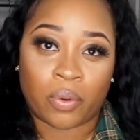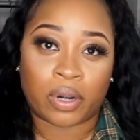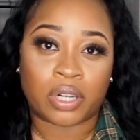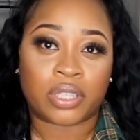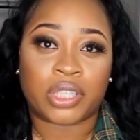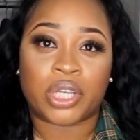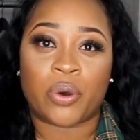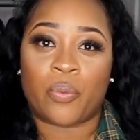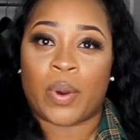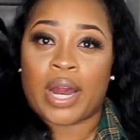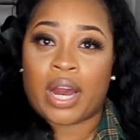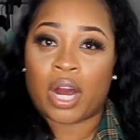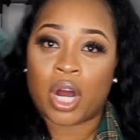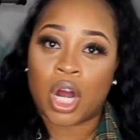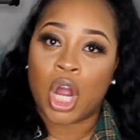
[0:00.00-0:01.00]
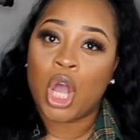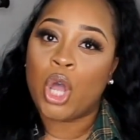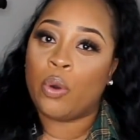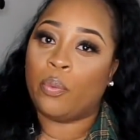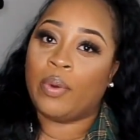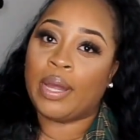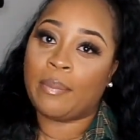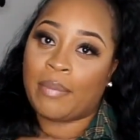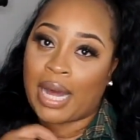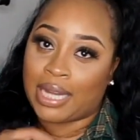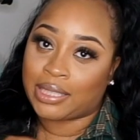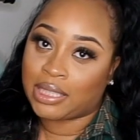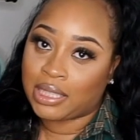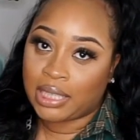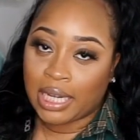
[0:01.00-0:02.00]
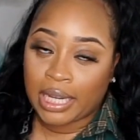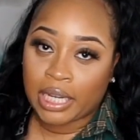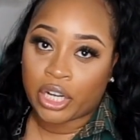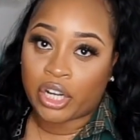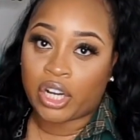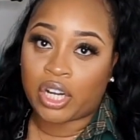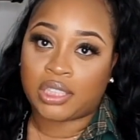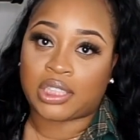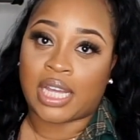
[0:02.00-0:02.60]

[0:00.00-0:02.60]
order to wear with my sneakers,